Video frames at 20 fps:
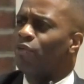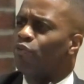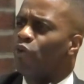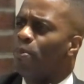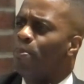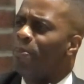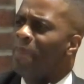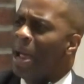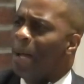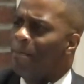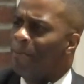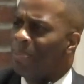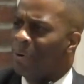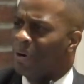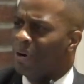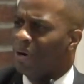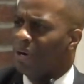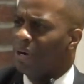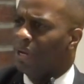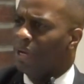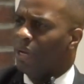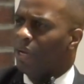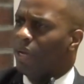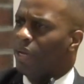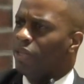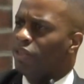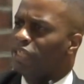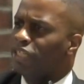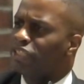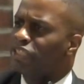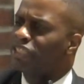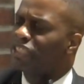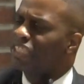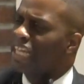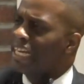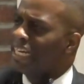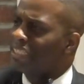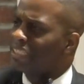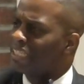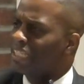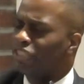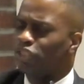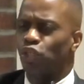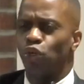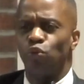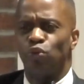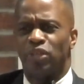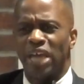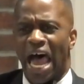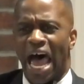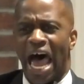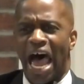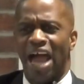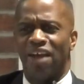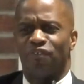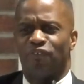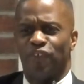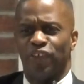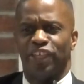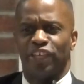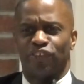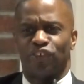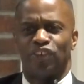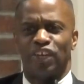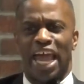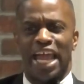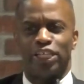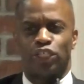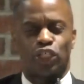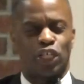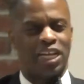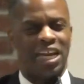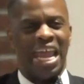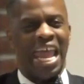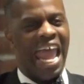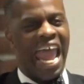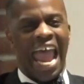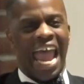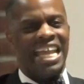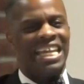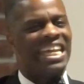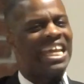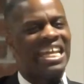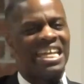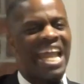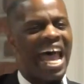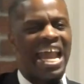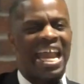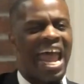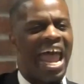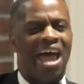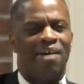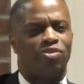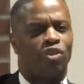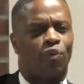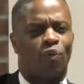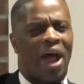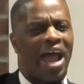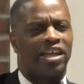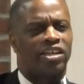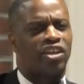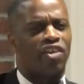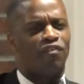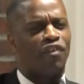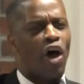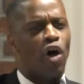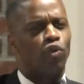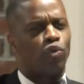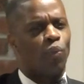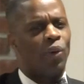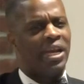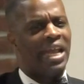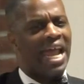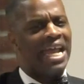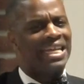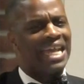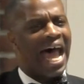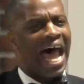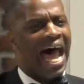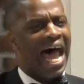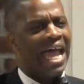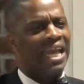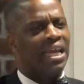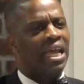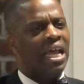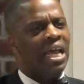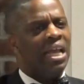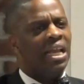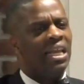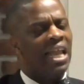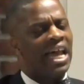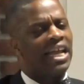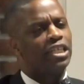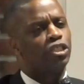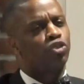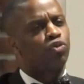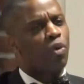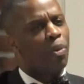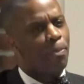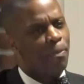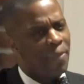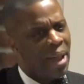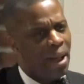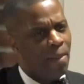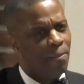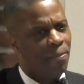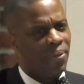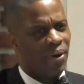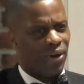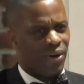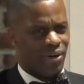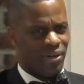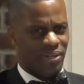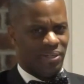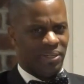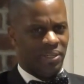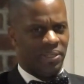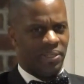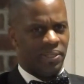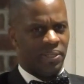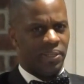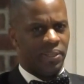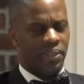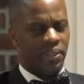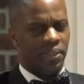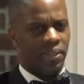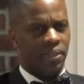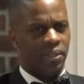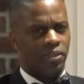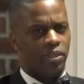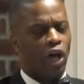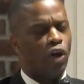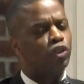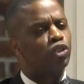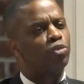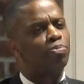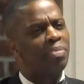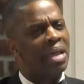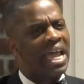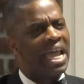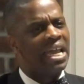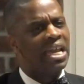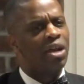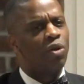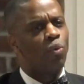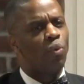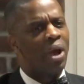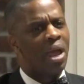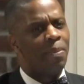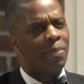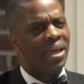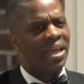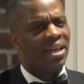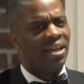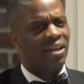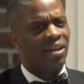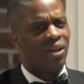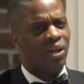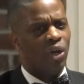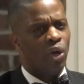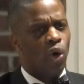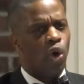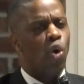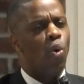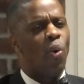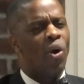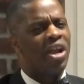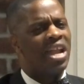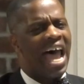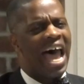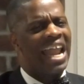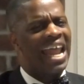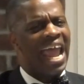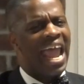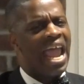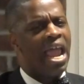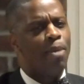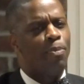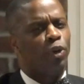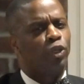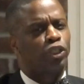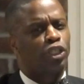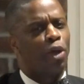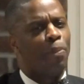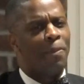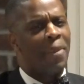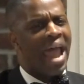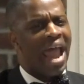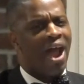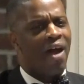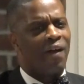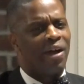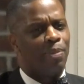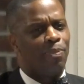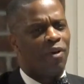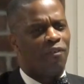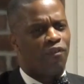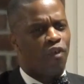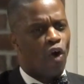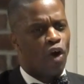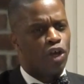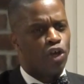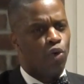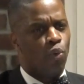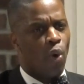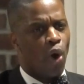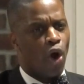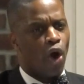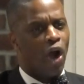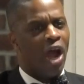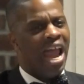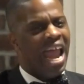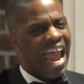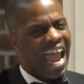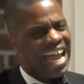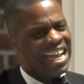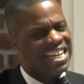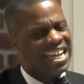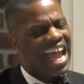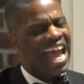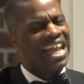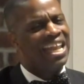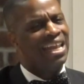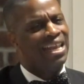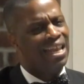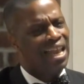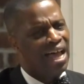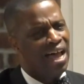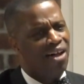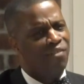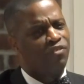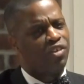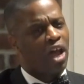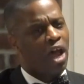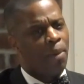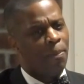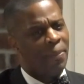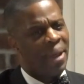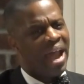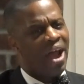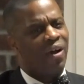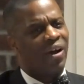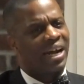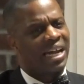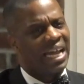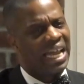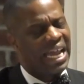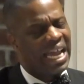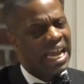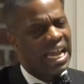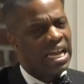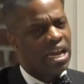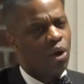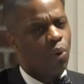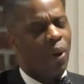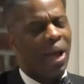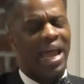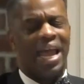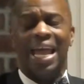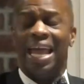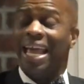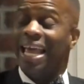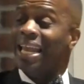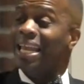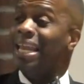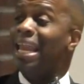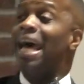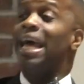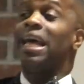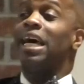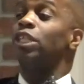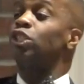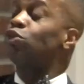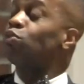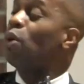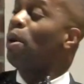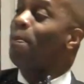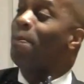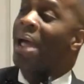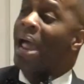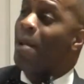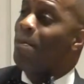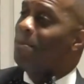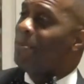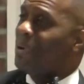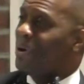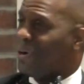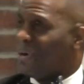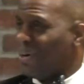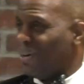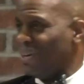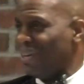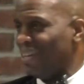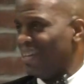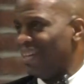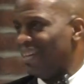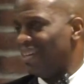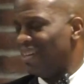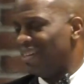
and remember the citizens who died for this nation and did not have the right to vote when they died. Let us remember those men and women who were not able to marry before you were and yet loved America anyway. Let us remember